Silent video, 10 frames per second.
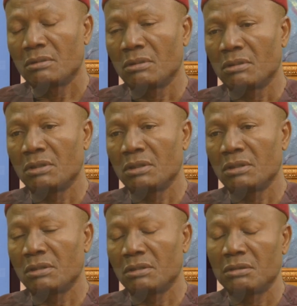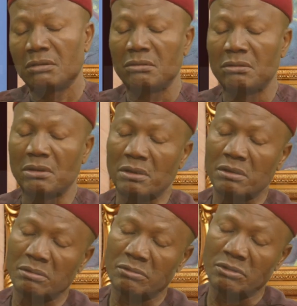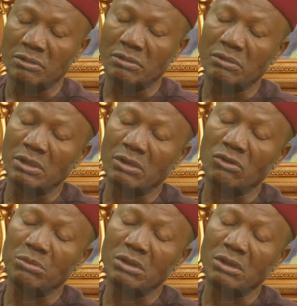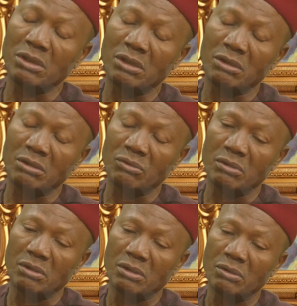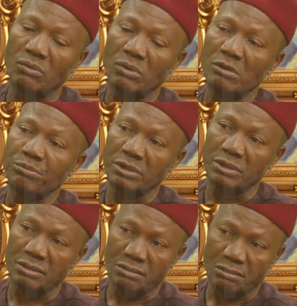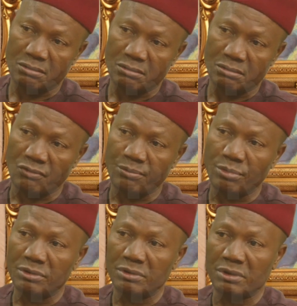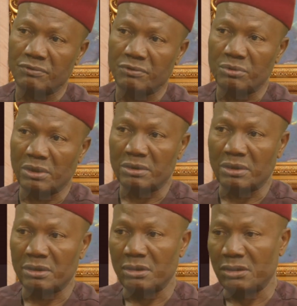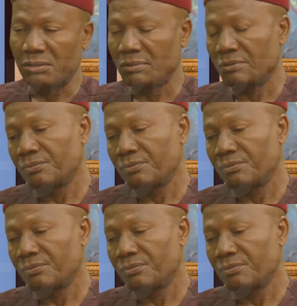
or the economic well-being of both individuals and the nation,